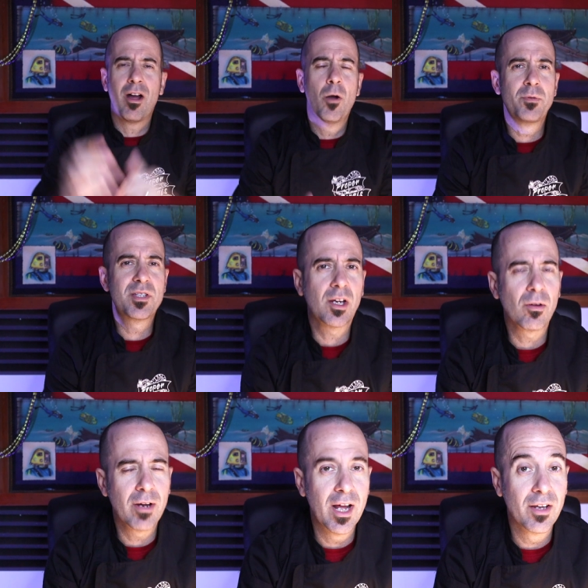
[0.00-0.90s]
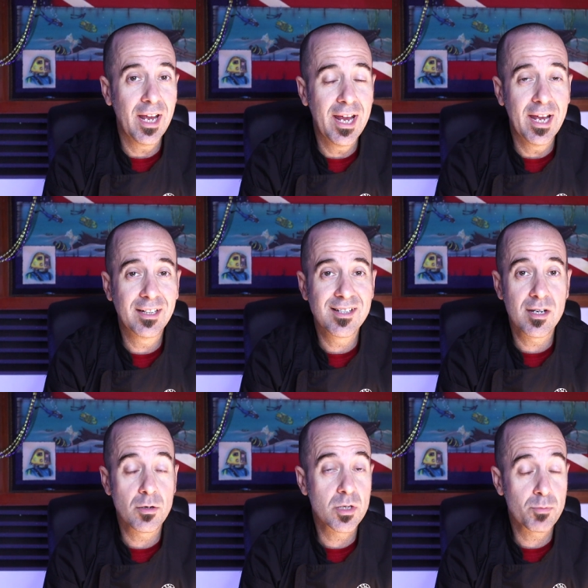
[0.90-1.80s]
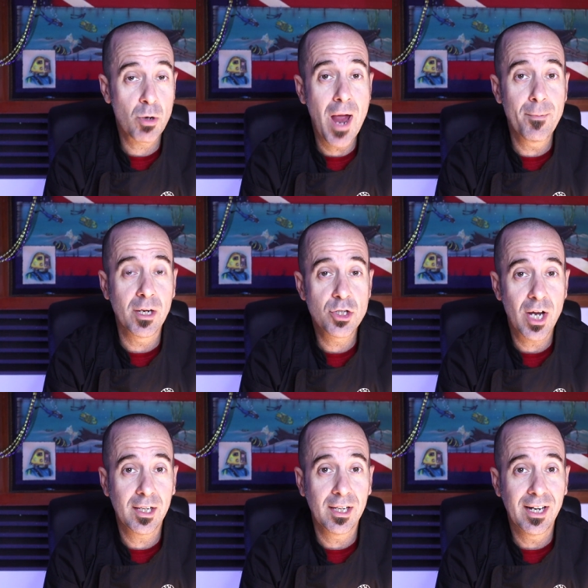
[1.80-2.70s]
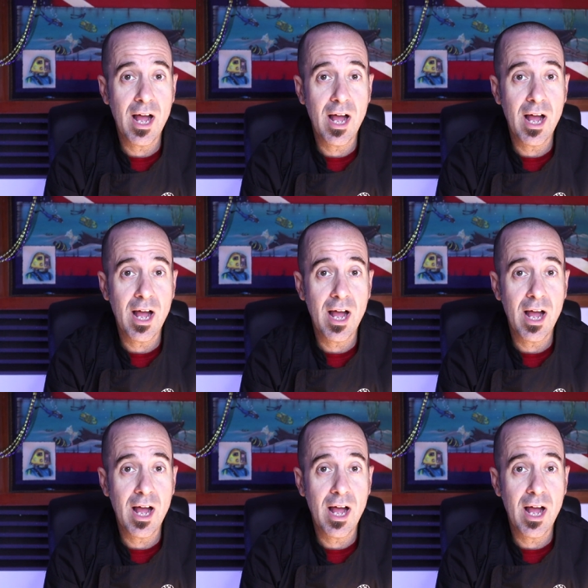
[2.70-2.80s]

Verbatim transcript: I hope you stick around and consider subscribing and checking it